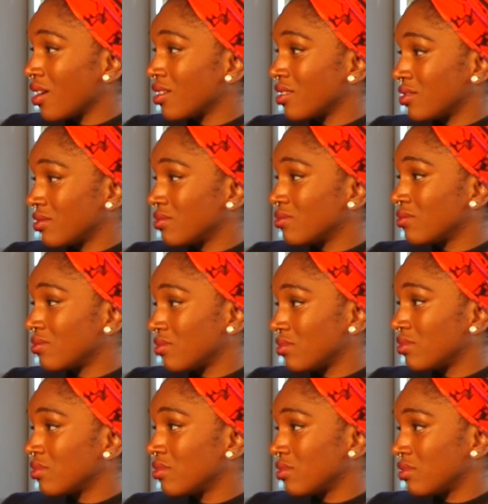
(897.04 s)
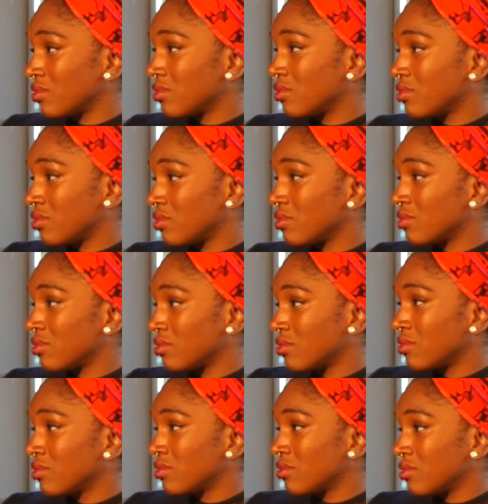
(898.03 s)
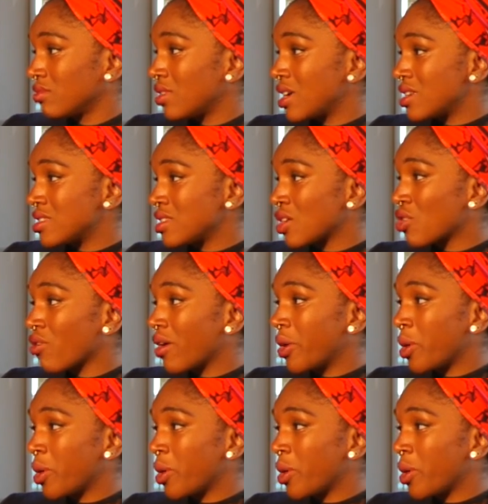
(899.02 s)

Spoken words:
that you have been sent around the world, from around the world.